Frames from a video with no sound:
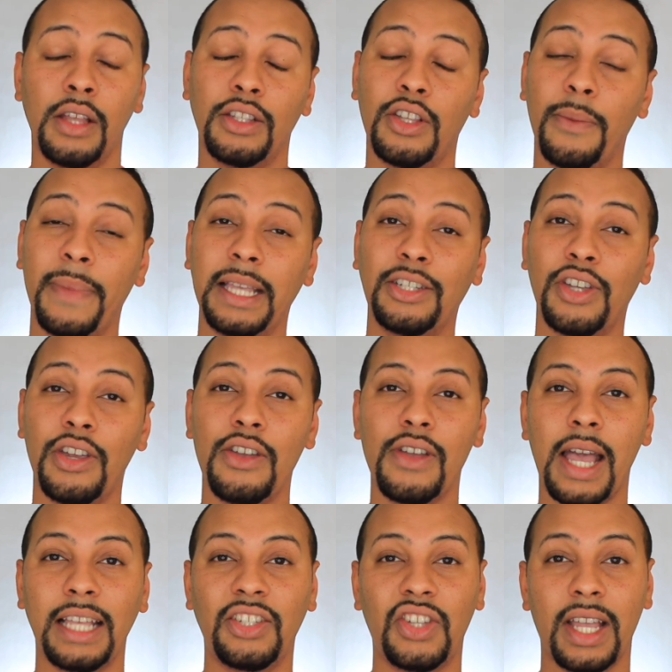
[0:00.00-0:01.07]
So make sure you
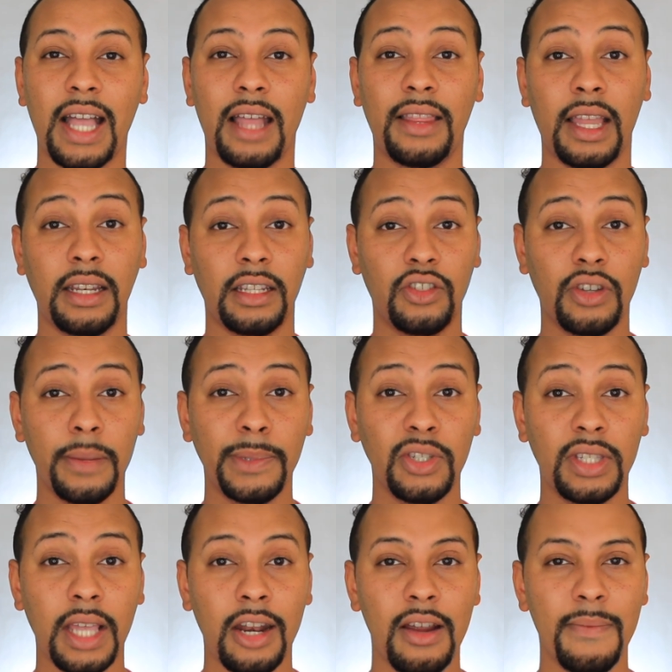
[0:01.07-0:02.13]
guys check out that
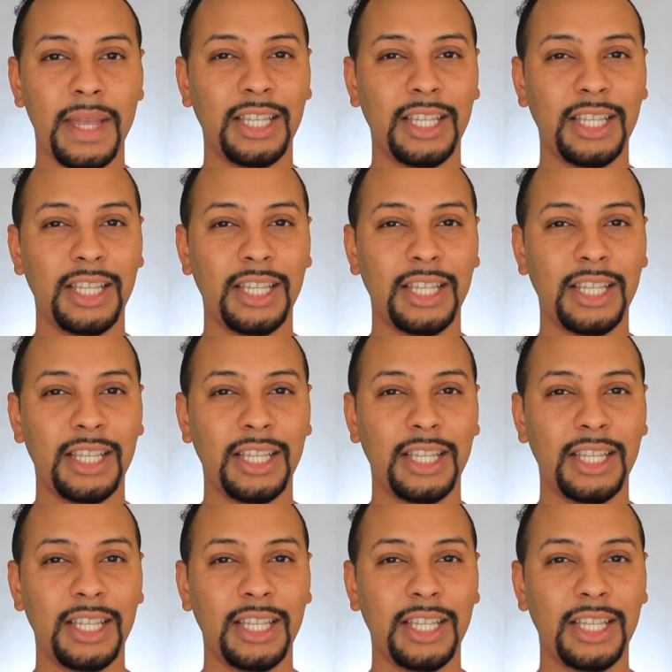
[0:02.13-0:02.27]
description center.